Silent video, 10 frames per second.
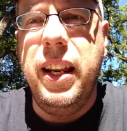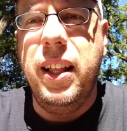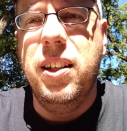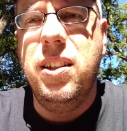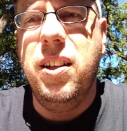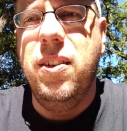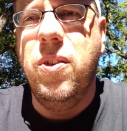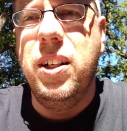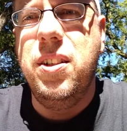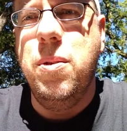in English and
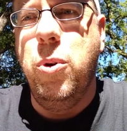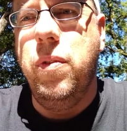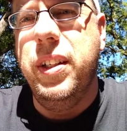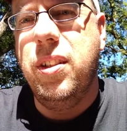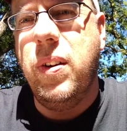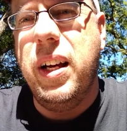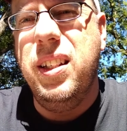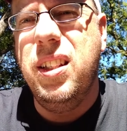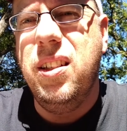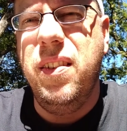watched the movies
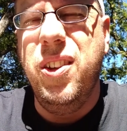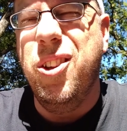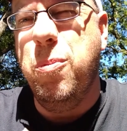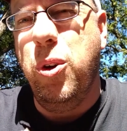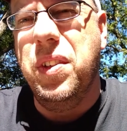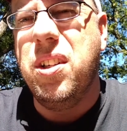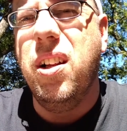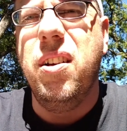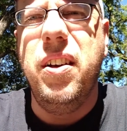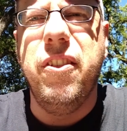twice. The movies are a
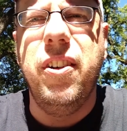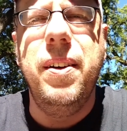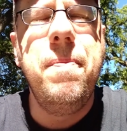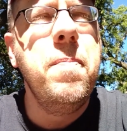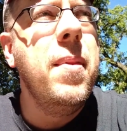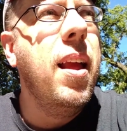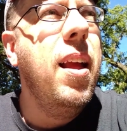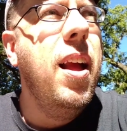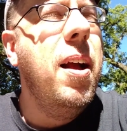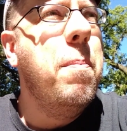little different,
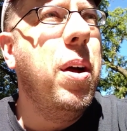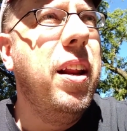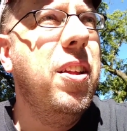but I